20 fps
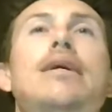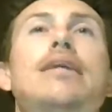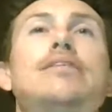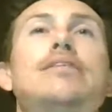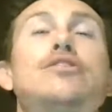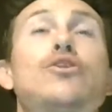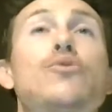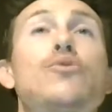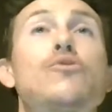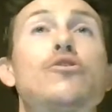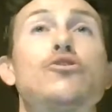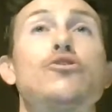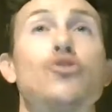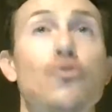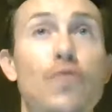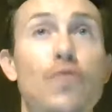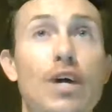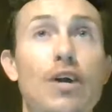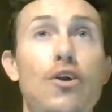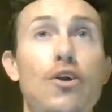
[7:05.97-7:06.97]
So
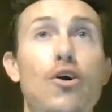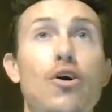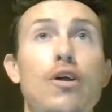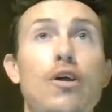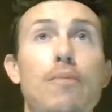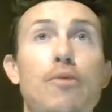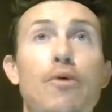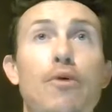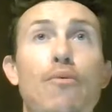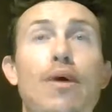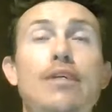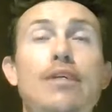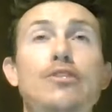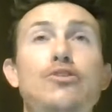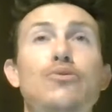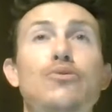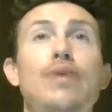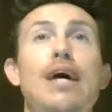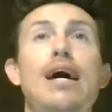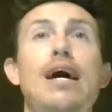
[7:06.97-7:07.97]
you've got it all up there, right?
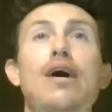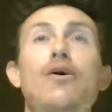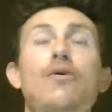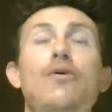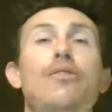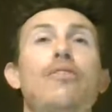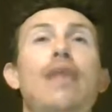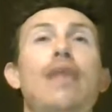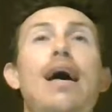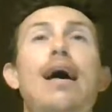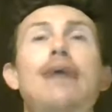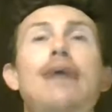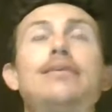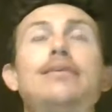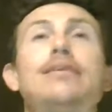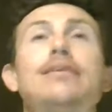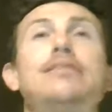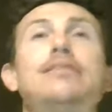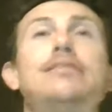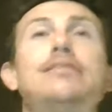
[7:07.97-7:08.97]
So now that
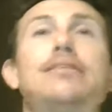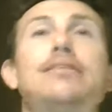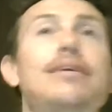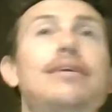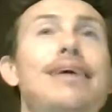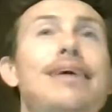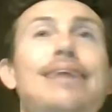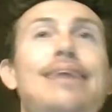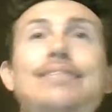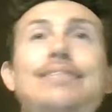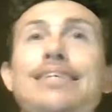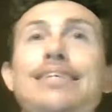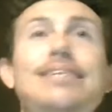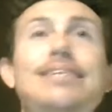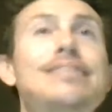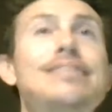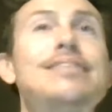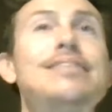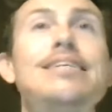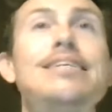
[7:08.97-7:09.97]
is as
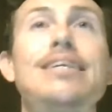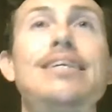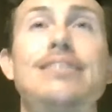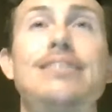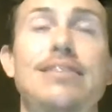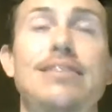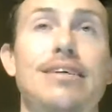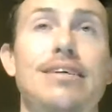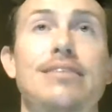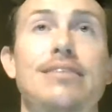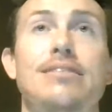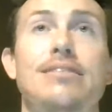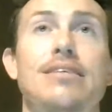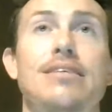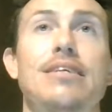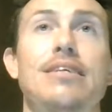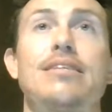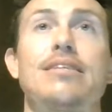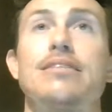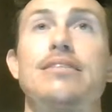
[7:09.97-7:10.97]
easy as it gets.
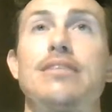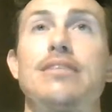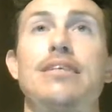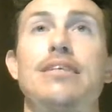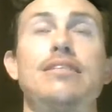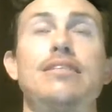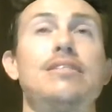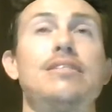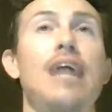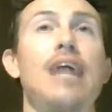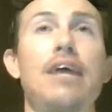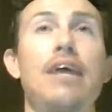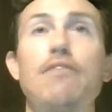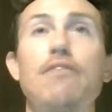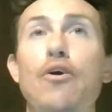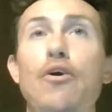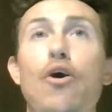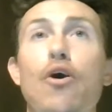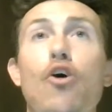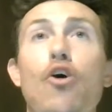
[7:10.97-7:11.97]
It is not a
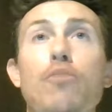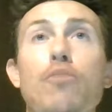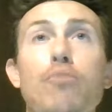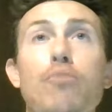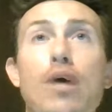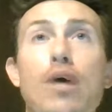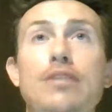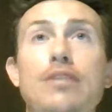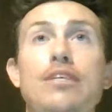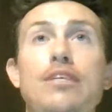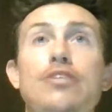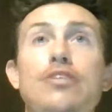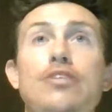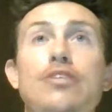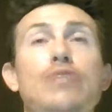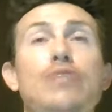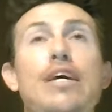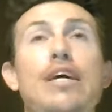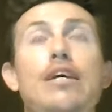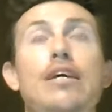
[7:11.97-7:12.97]
very hard process.
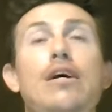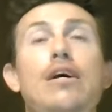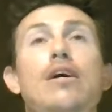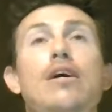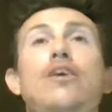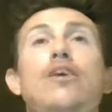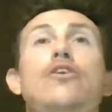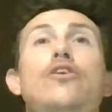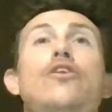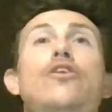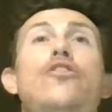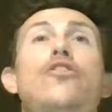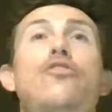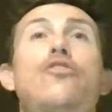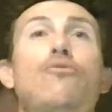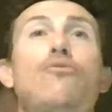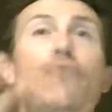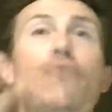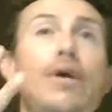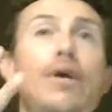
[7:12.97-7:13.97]
You take
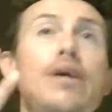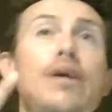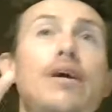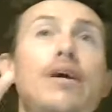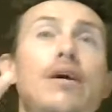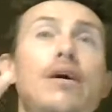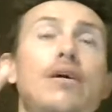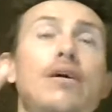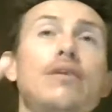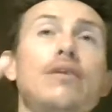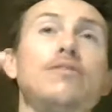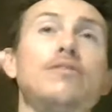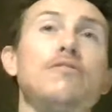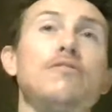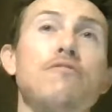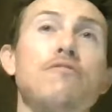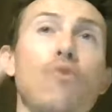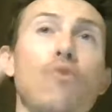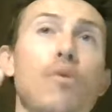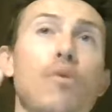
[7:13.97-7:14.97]
3
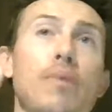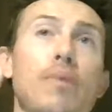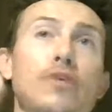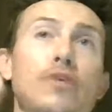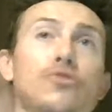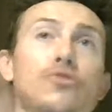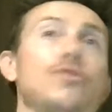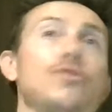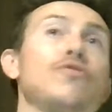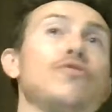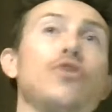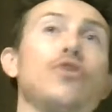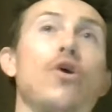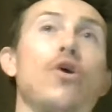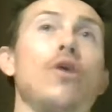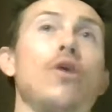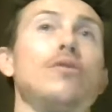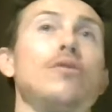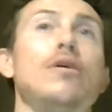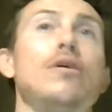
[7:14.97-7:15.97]
to 4 pictures of your
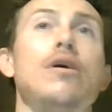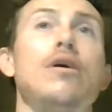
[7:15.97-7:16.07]
car.